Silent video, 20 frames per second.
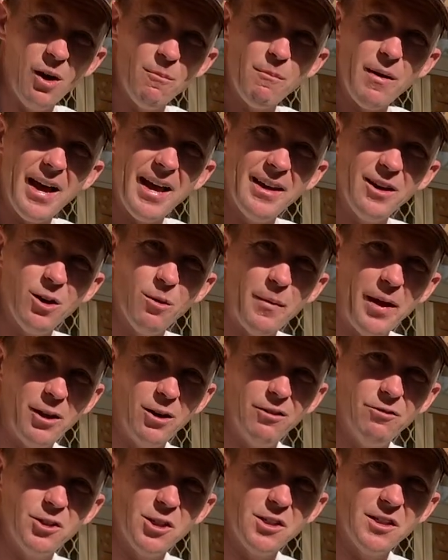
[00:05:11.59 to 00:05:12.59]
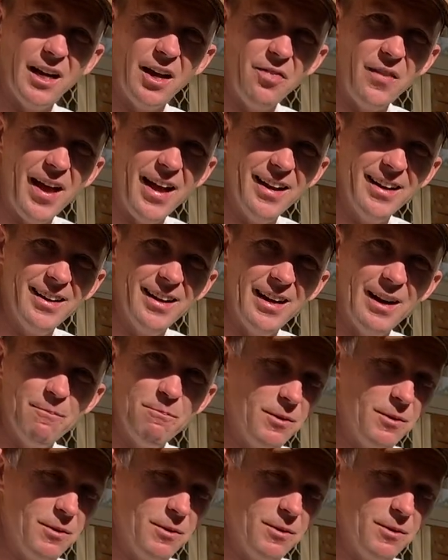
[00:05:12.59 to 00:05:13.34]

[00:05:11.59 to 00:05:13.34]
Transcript: I may or may not have just done that, and uh,